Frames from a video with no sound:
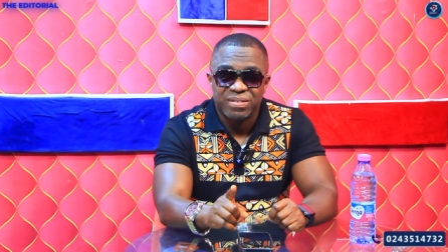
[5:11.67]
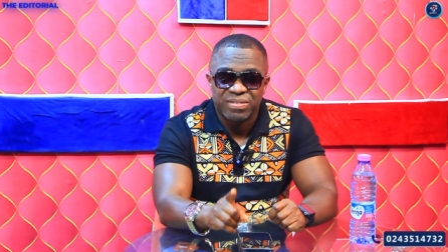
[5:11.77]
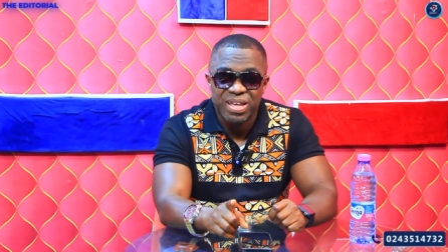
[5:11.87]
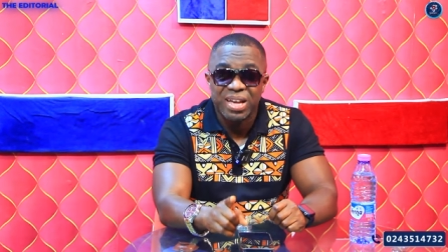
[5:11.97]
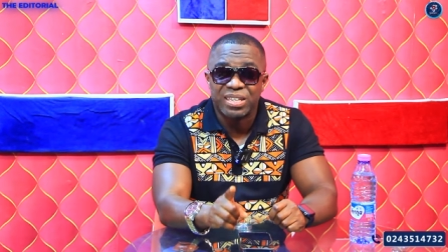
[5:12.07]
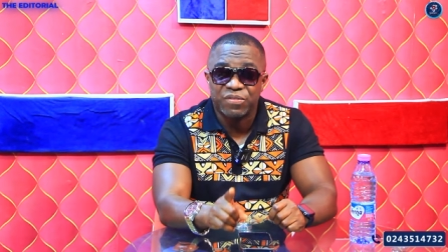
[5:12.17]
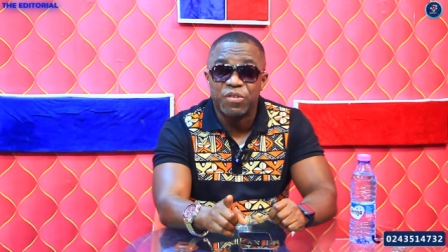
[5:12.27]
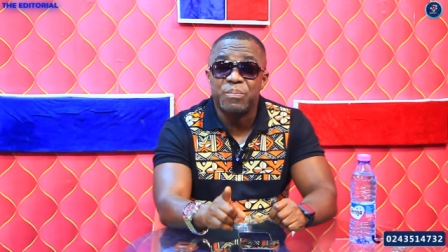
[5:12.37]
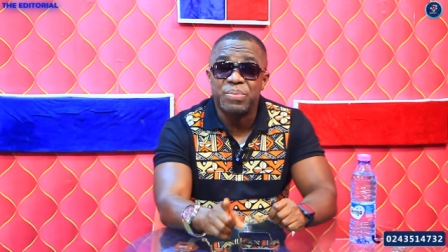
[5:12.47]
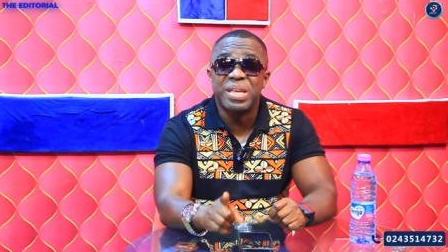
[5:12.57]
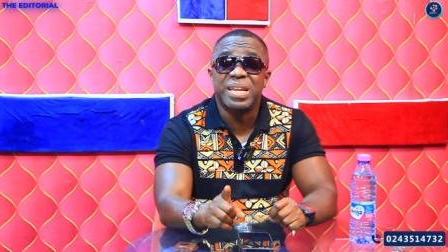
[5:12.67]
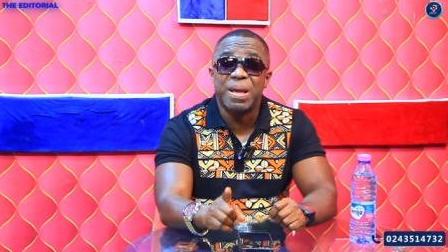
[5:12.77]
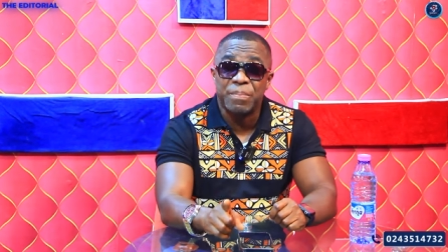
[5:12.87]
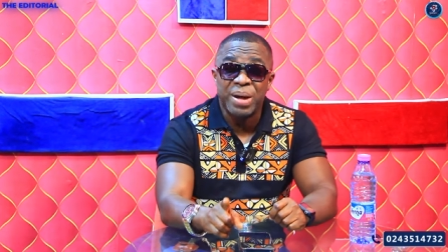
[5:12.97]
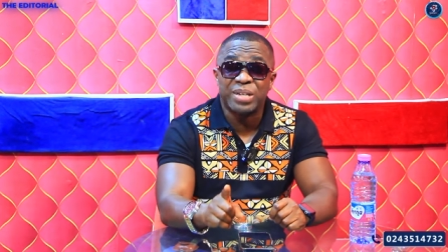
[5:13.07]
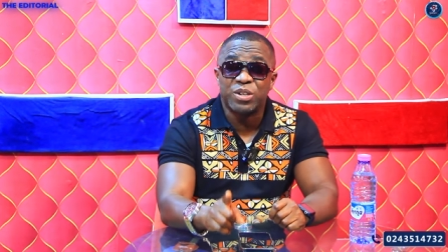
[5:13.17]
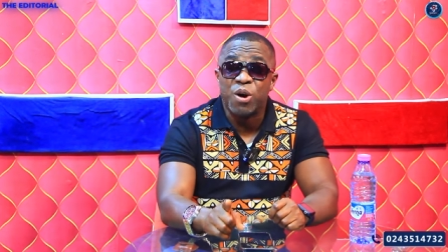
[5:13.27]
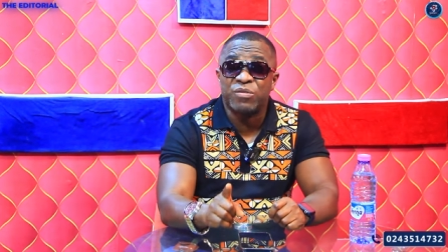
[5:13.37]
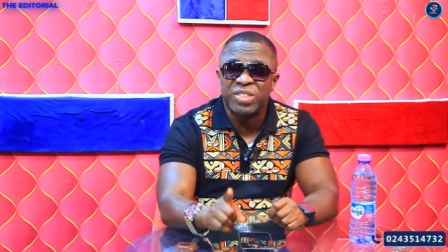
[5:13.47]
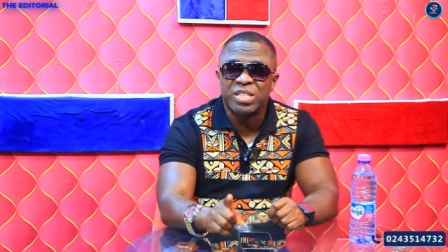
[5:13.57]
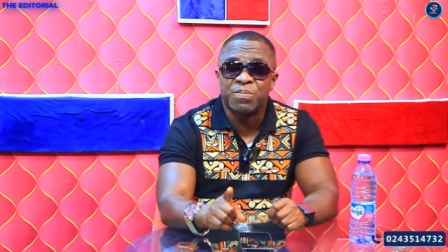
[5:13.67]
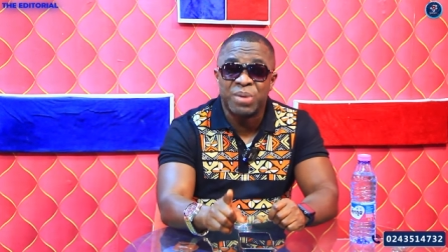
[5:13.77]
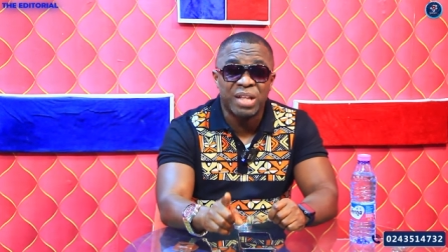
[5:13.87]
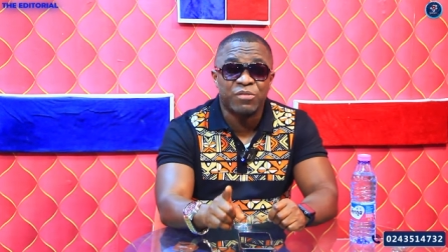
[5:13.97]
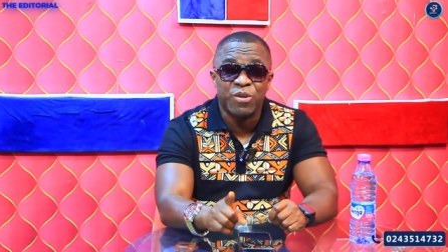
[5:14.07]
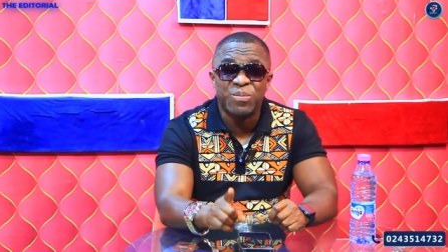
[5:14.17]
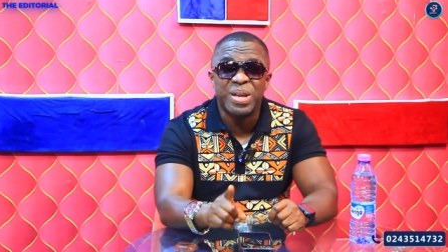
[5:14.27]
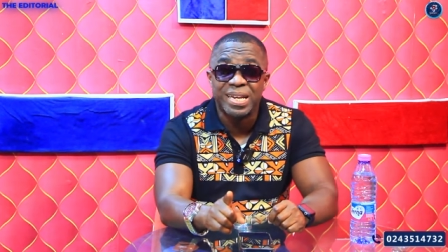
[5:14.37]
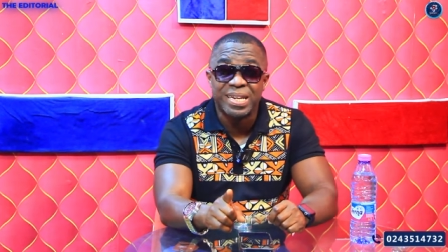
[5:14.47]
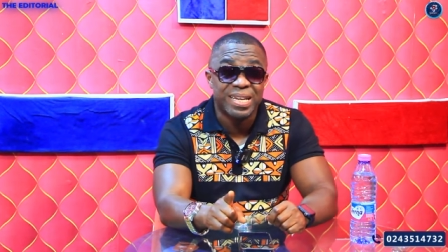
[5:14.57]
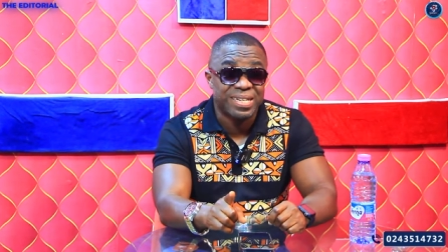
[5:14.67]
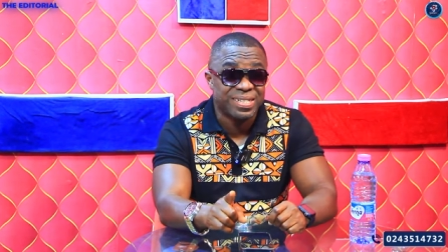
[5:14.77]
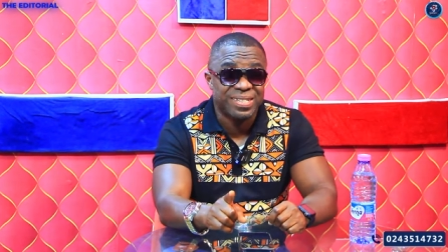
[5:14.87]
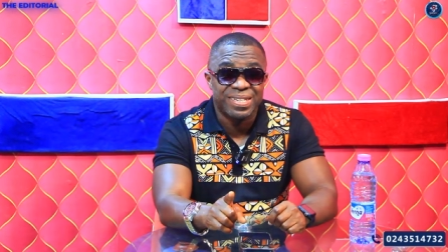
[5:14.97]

thanks for being a part of this platform any day.